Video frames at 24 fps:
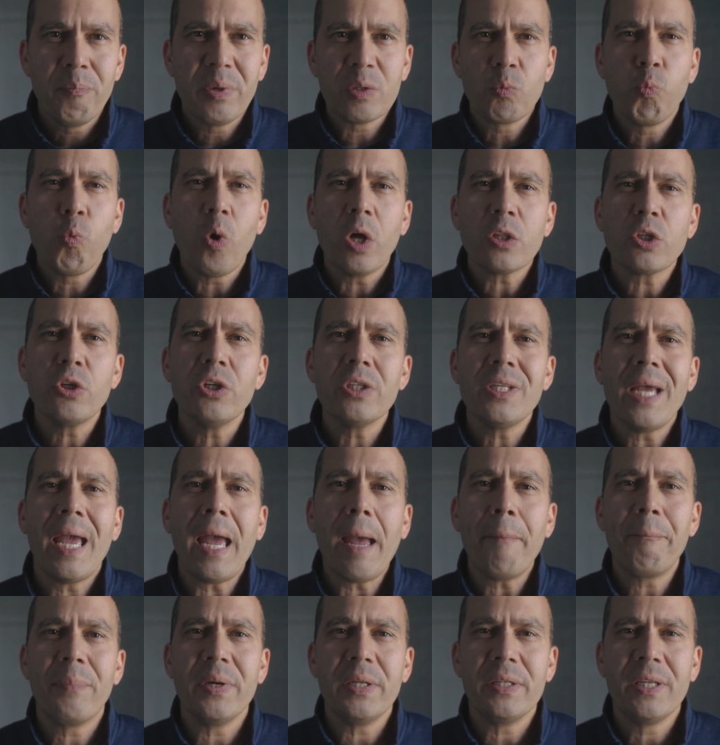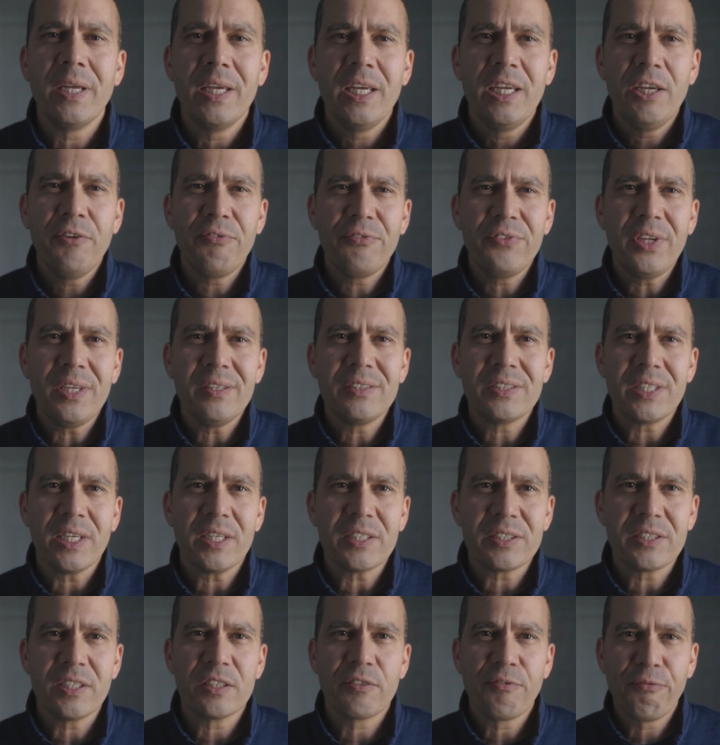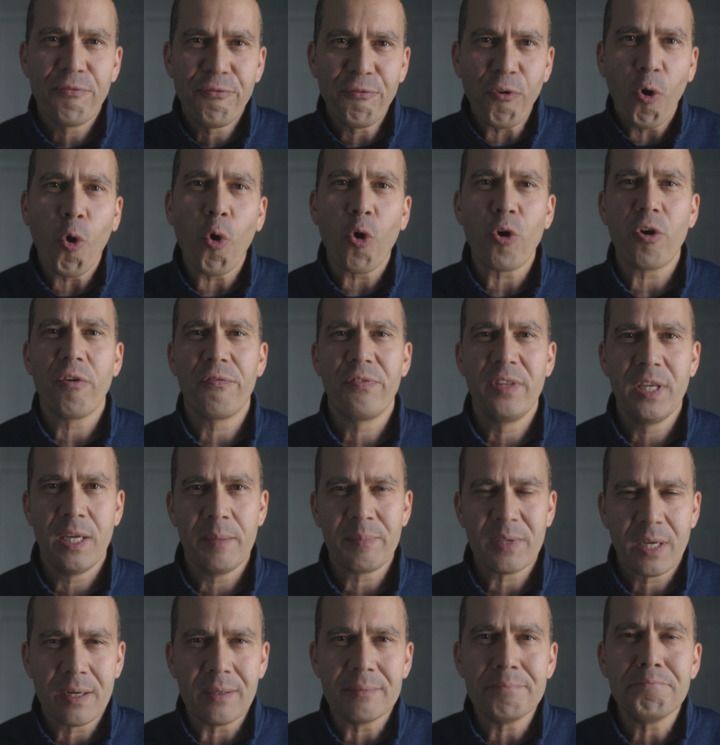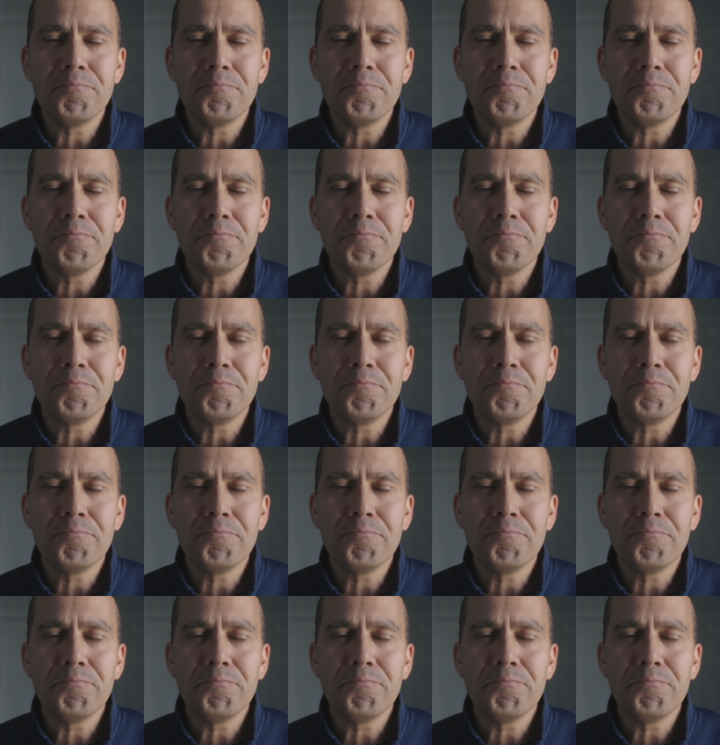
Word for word: but what could happen if they tested 4 of them